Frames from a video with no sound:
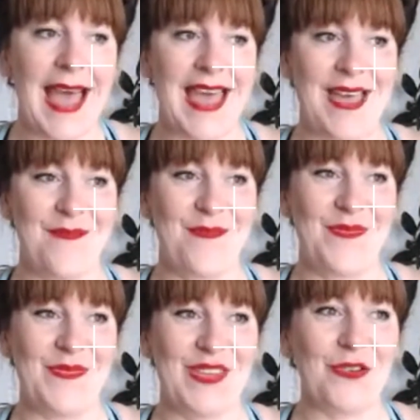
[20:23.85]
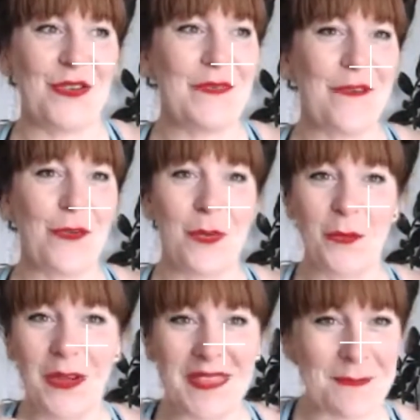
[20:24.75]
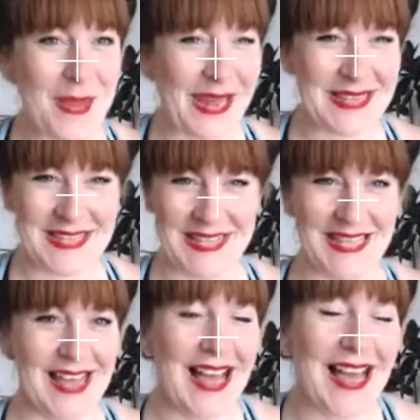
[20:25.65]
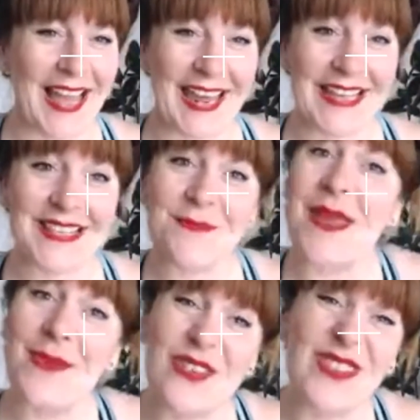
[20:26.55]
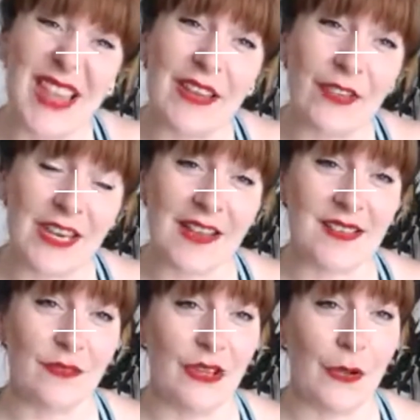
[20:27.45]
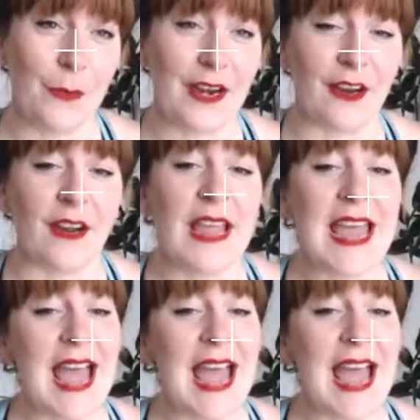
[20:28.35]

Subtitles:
you've never been one that paints in the lines, maybe you'd like Vinyasa flow better.